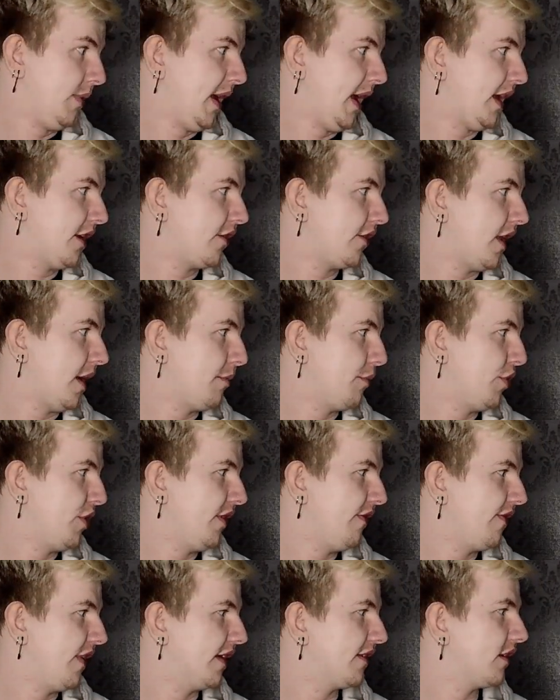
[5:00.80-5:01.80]
And we end on that
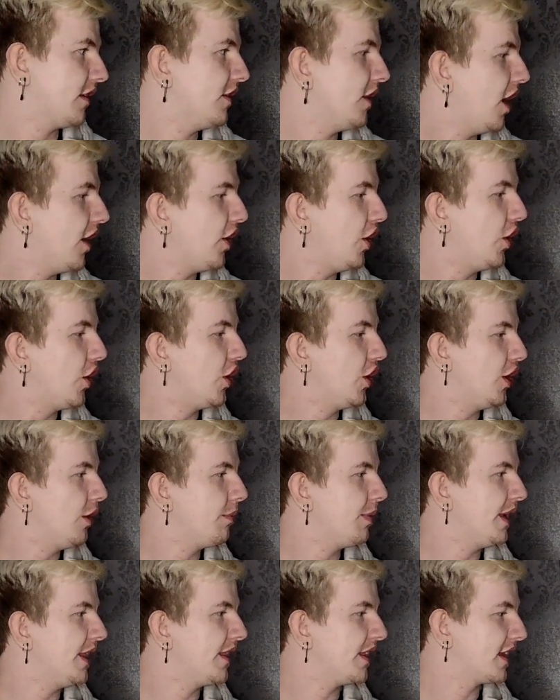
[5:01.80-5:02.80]
moody face. Not
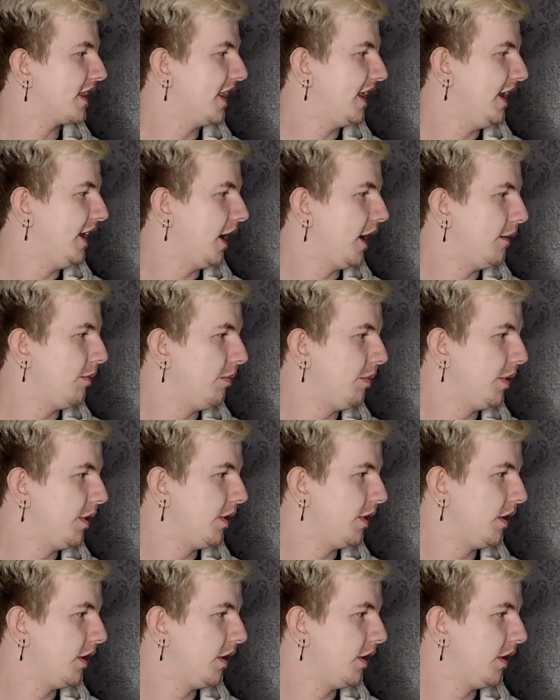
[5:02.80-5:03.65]
her being the cleanup.